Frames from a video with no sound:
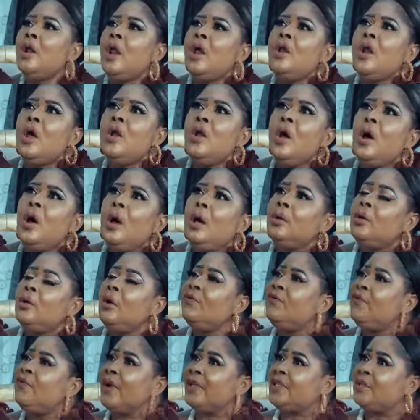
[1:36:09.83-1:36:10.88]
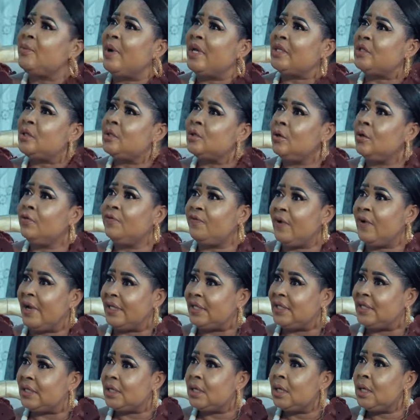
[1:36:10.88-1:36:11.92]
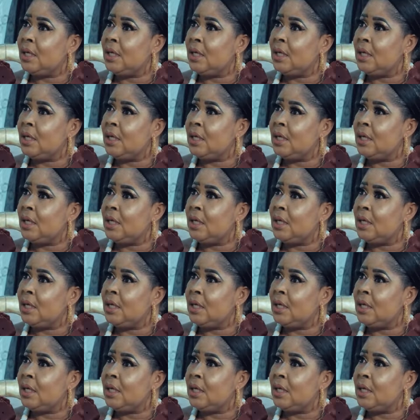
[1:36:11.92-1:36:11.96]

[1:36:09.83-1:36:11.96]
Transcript: No. Don't fight, my son. Don't fight.